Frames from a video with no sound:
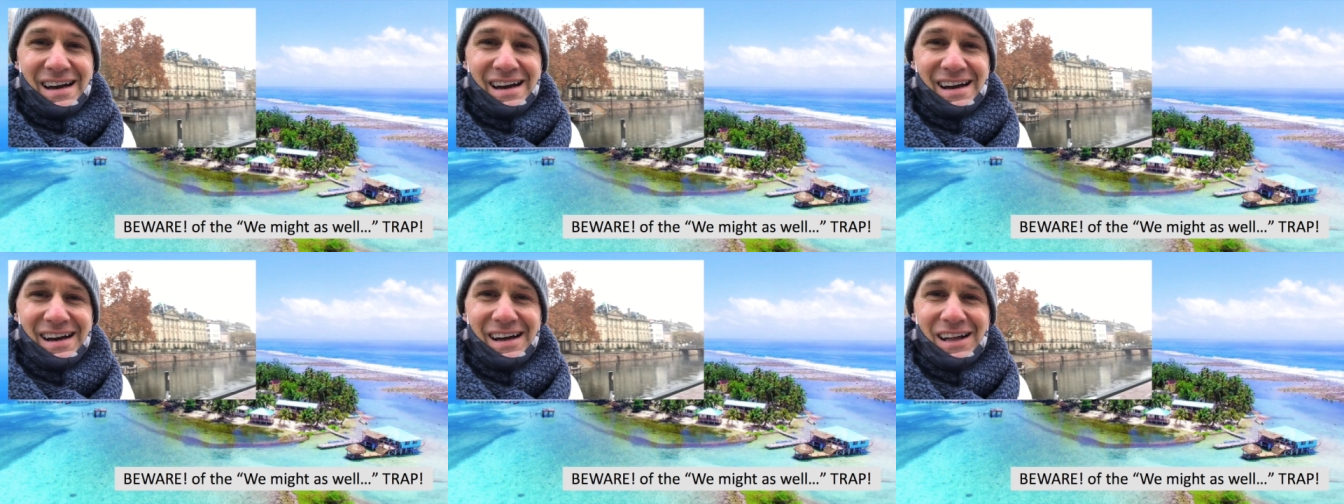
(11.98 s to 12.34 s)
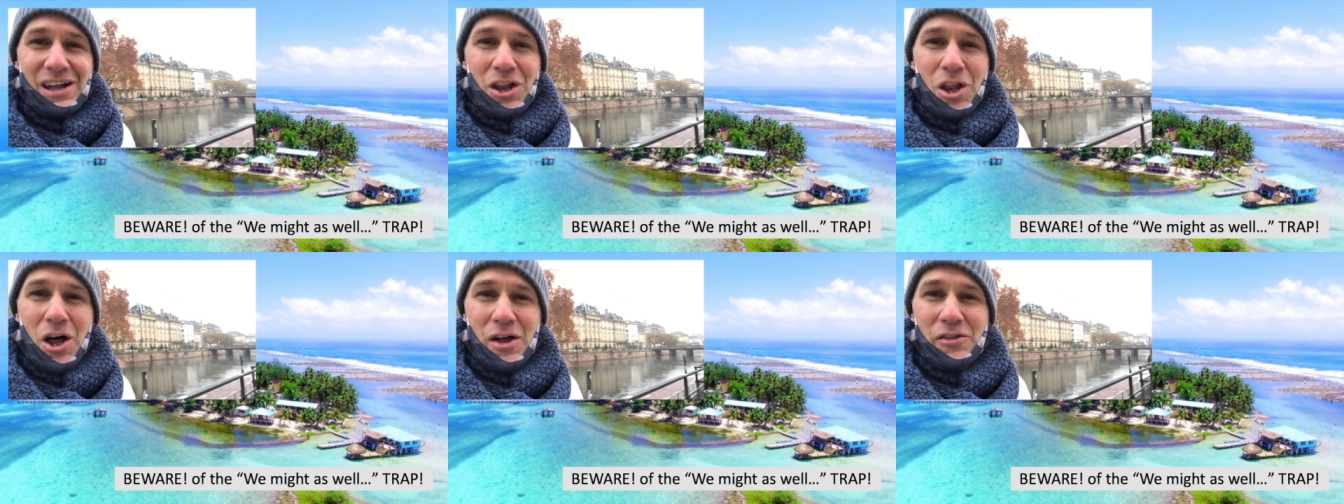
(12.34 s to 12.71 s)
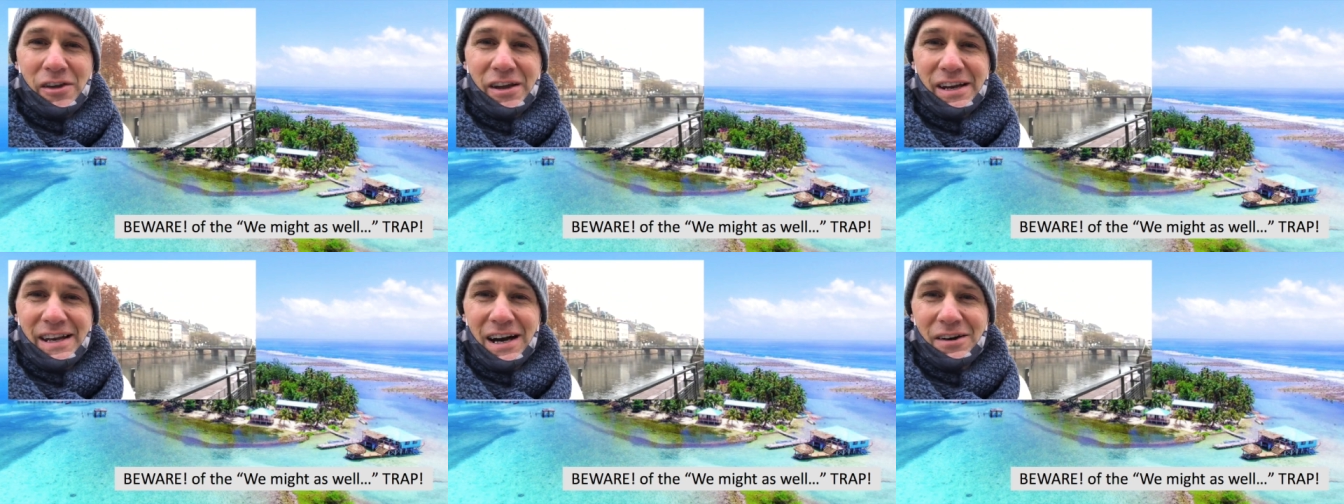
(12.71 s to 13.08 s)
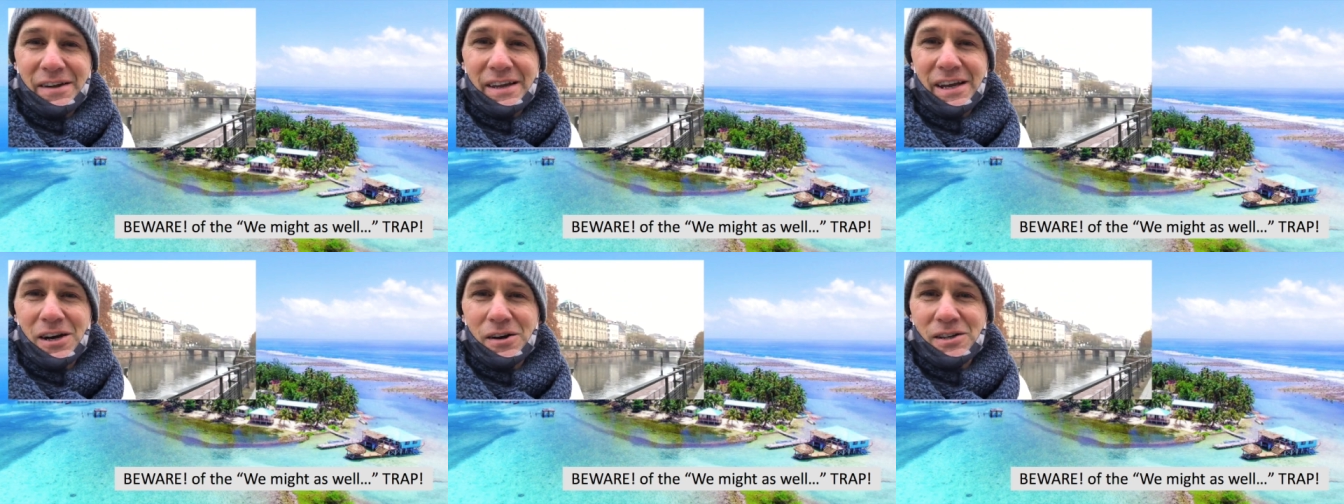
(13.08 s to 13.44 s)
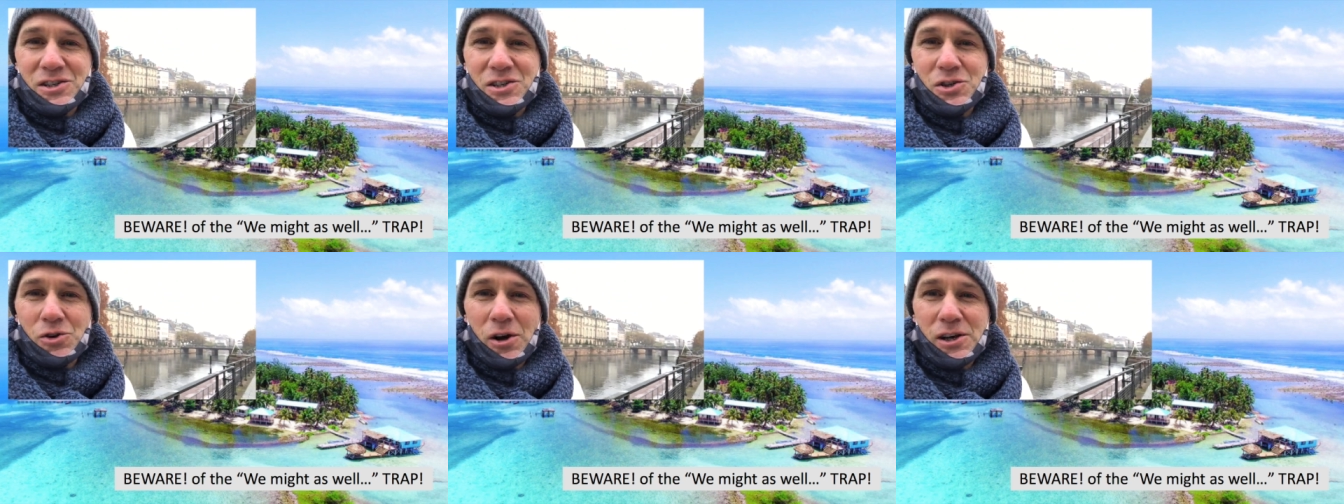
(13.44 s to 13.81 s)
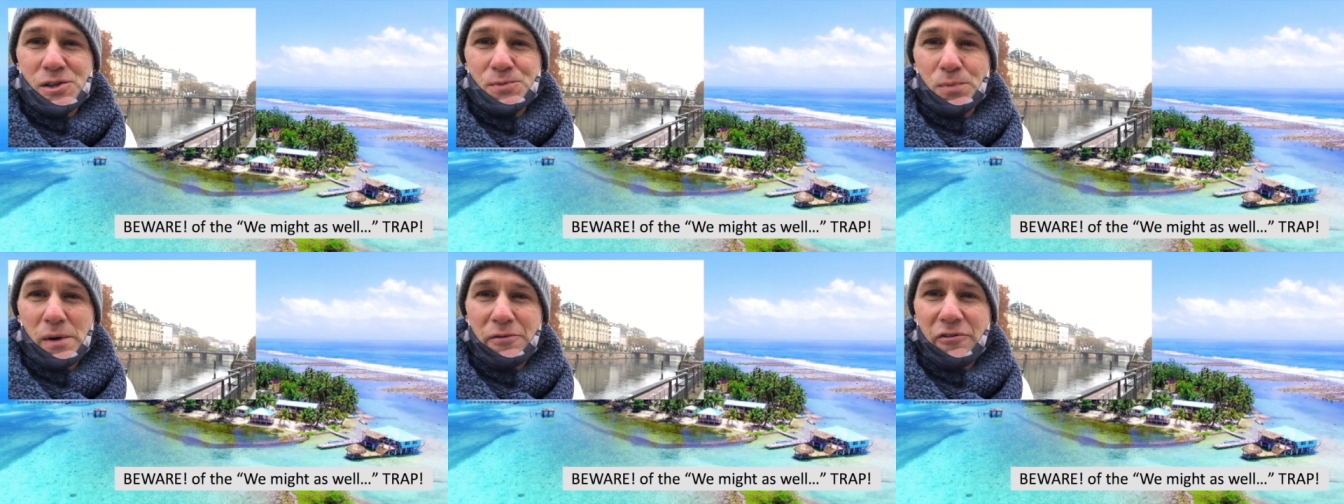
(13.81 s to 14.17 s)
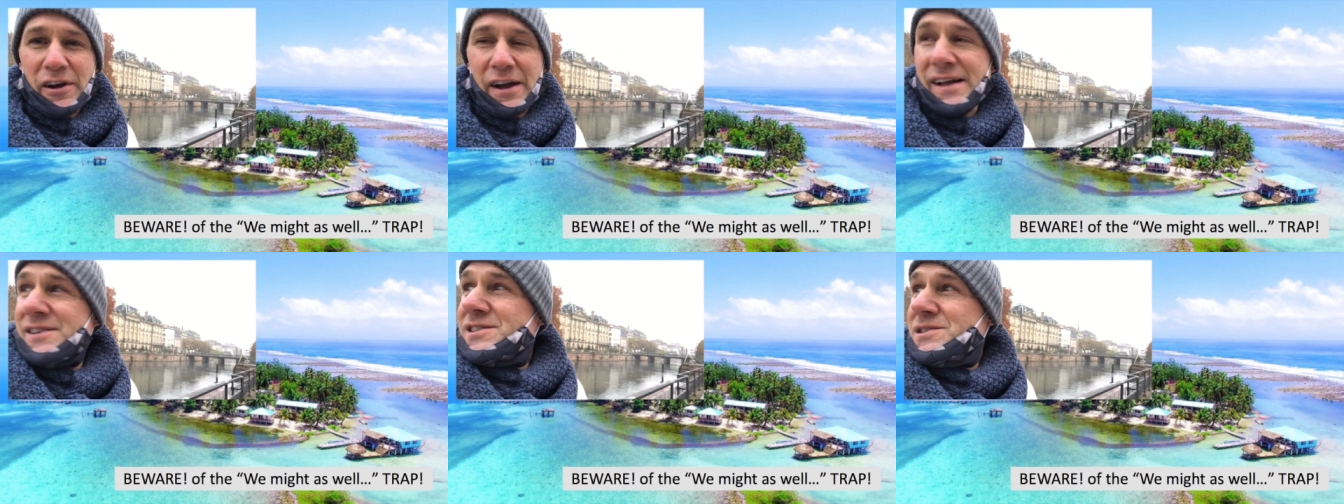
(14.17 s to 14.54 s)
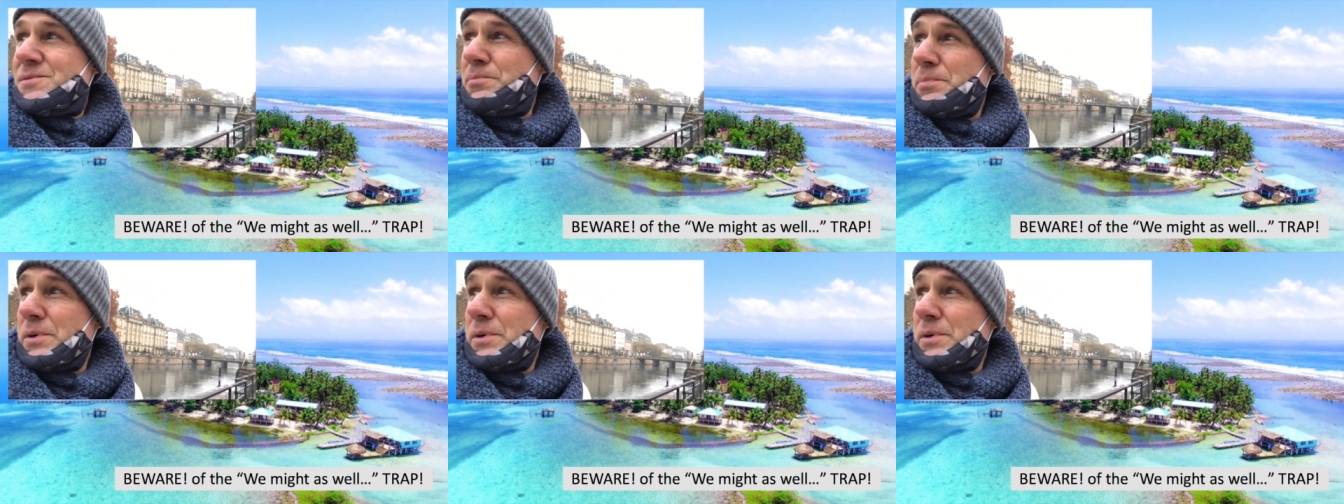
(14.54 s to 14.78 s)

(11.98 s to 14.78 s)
along the canal here in Strasbourg, France.